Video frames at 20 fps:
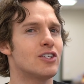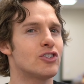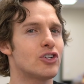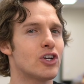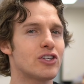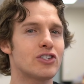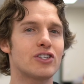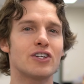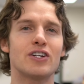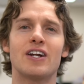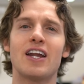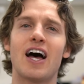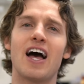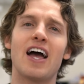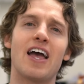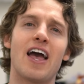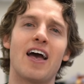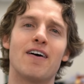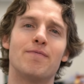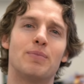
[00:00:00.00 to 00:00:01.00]
Justin and
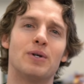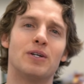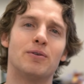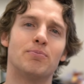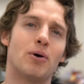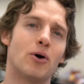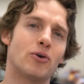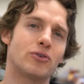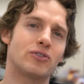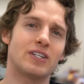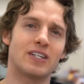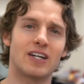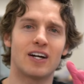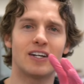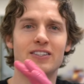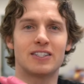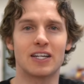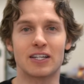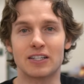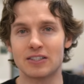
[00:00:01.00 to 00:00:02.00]
I have been posting
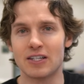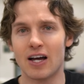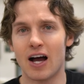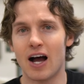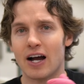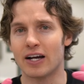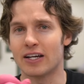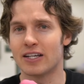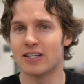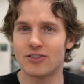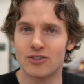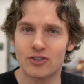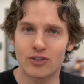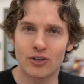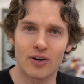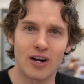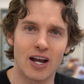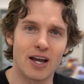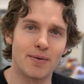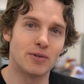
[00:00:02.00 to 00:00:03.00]
on TikTok,
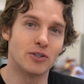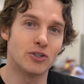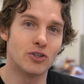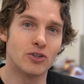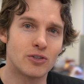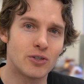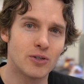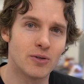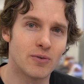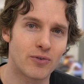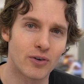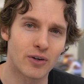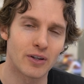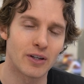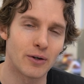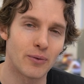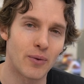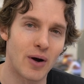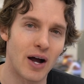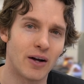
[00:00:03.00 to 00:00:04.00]
Instagram, and YouTube for a
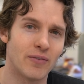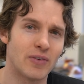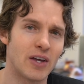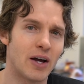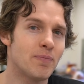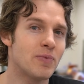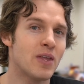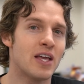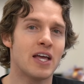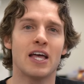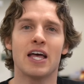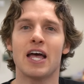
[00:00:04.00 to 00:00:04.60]
little while now,